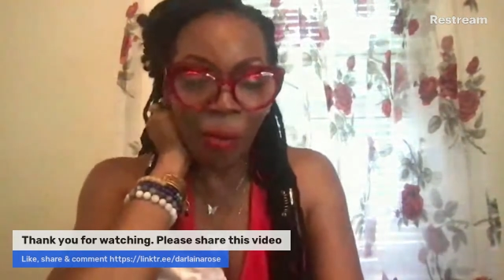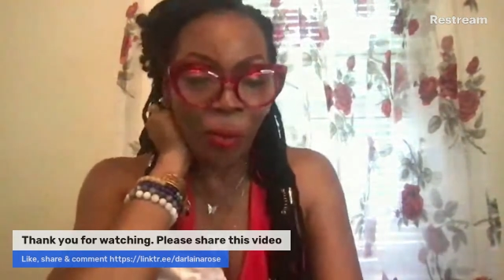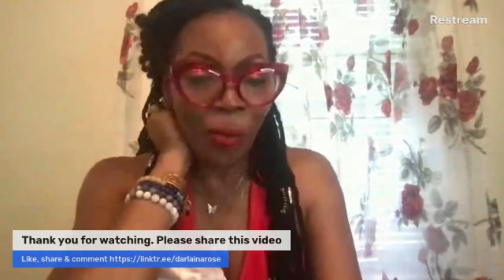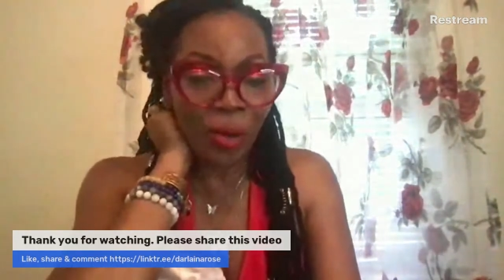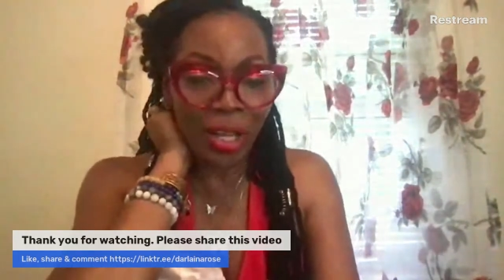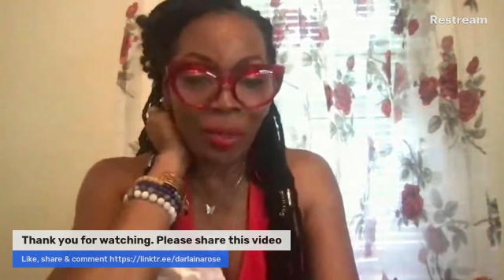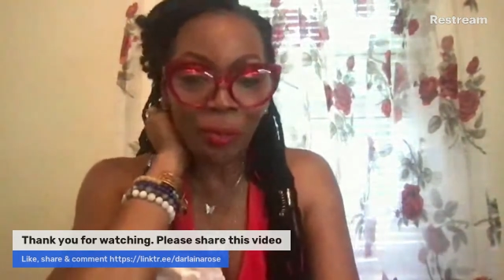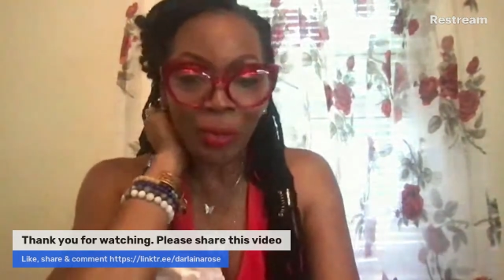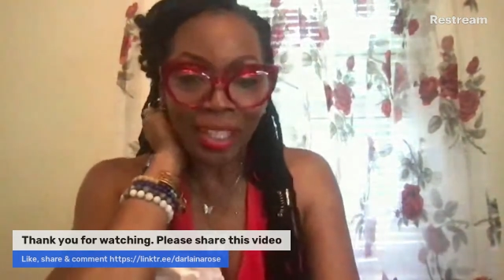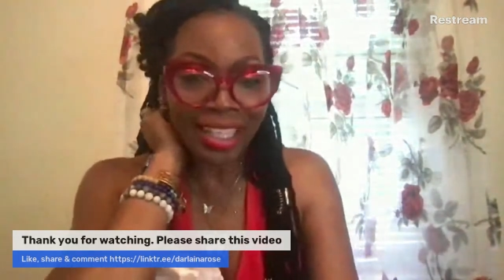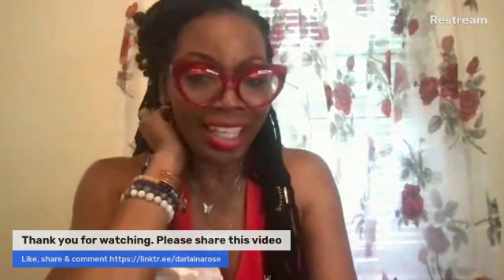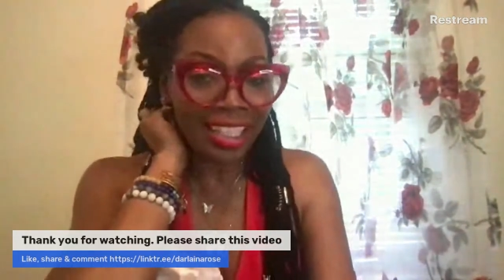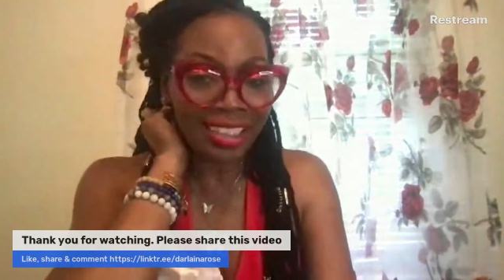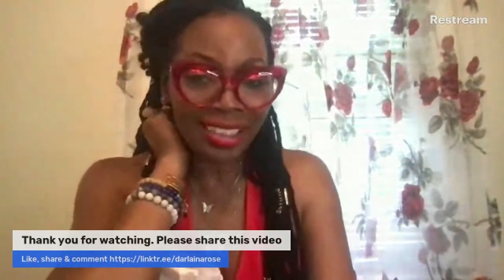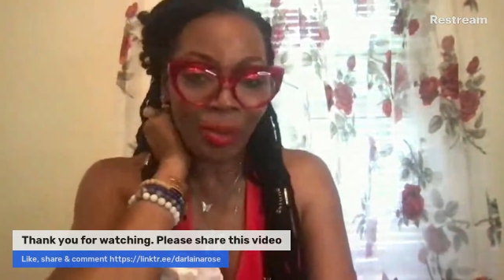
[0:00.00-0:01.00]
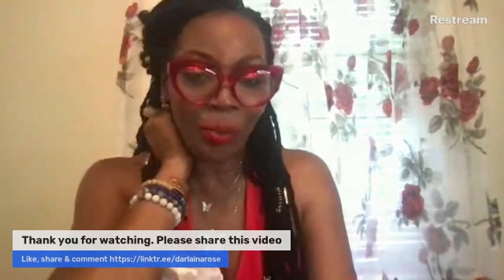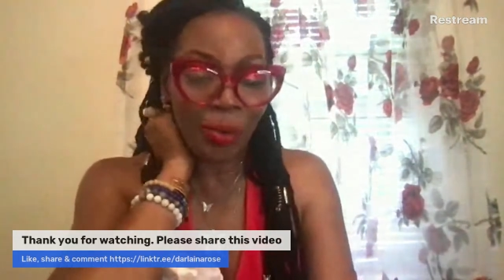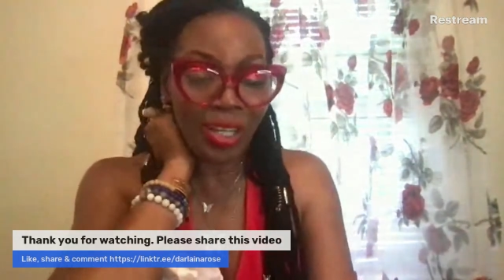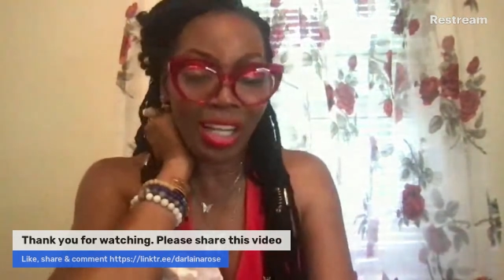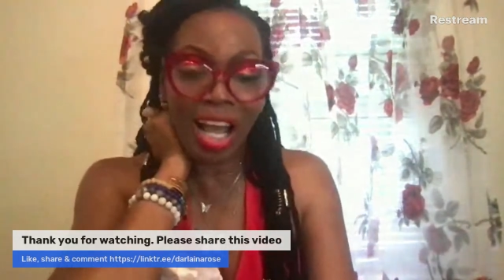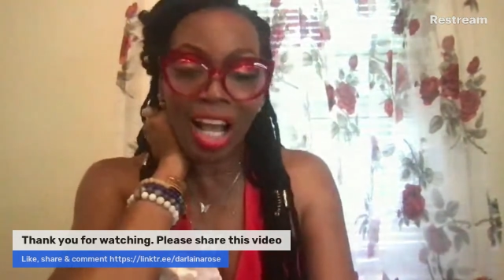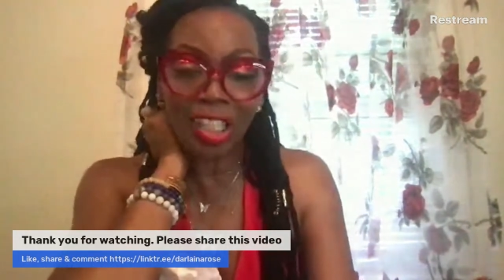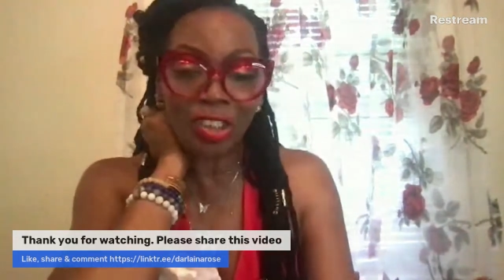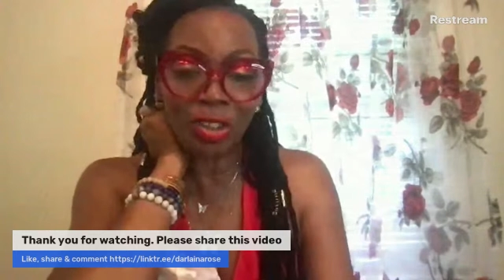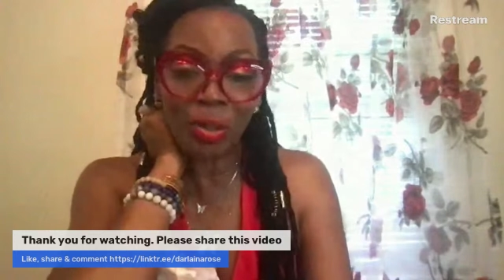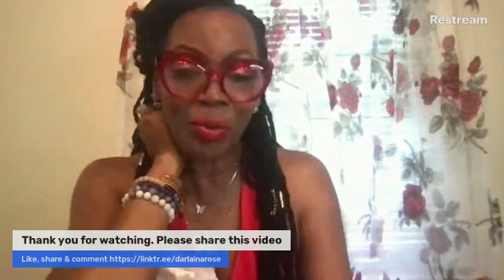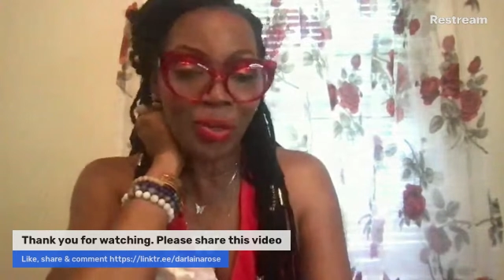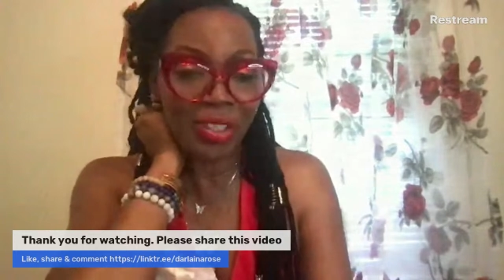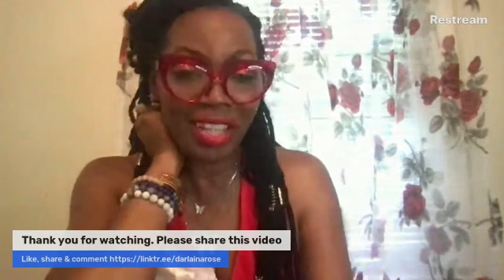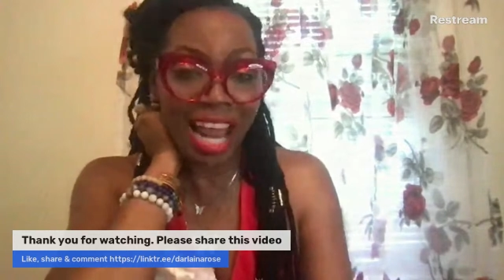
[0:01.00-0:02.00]
when we get to
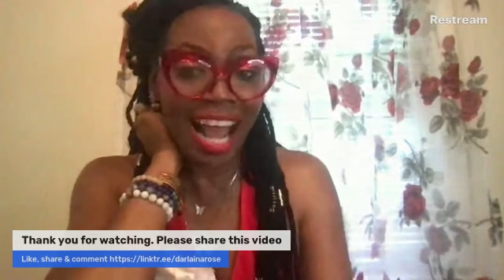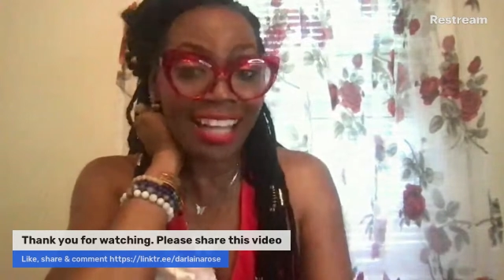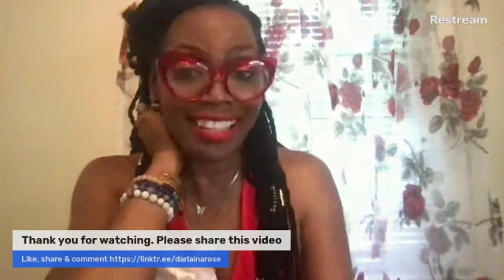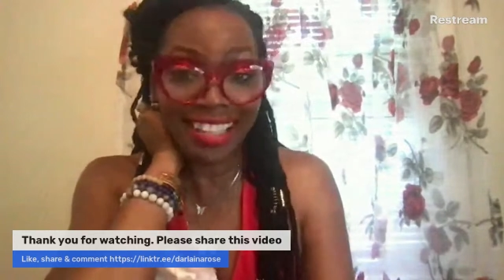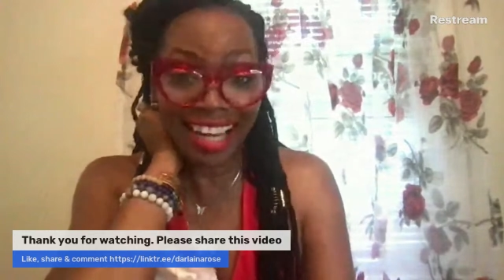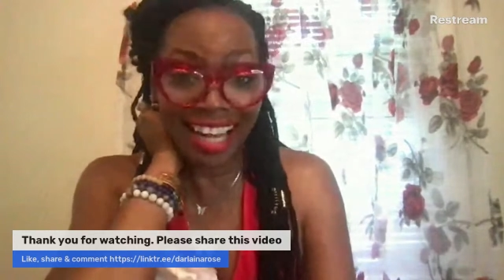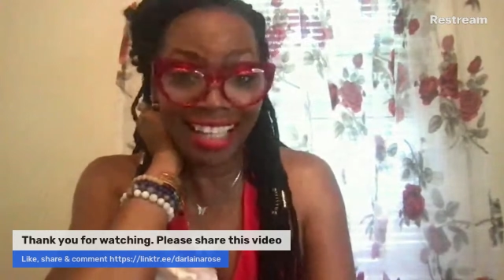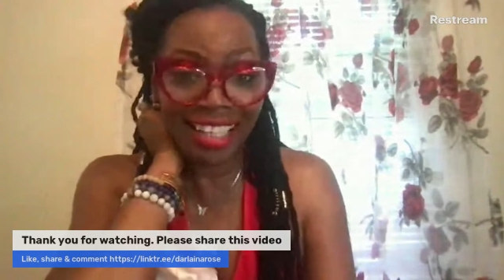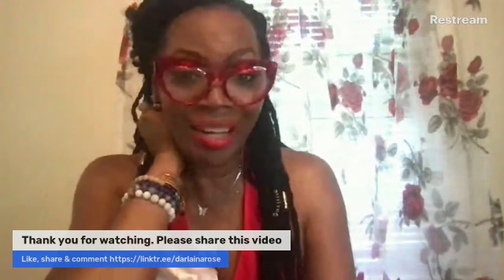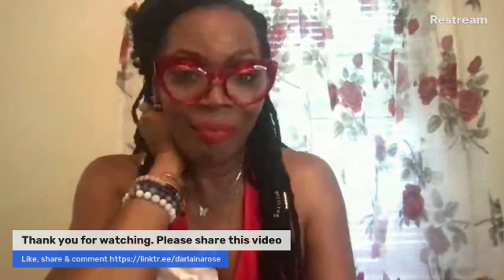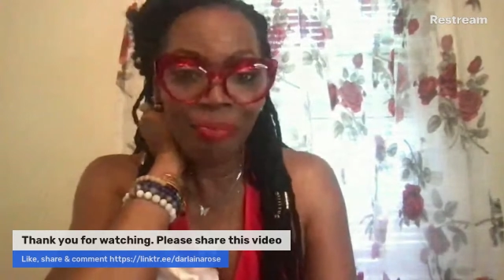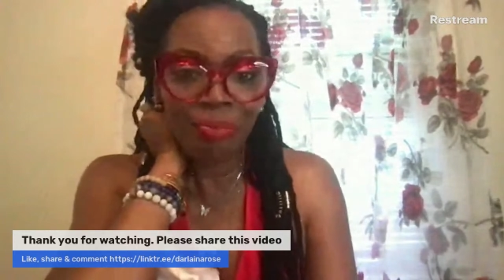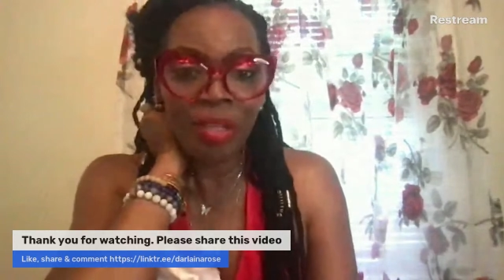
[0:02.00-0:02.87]
100, we're not done.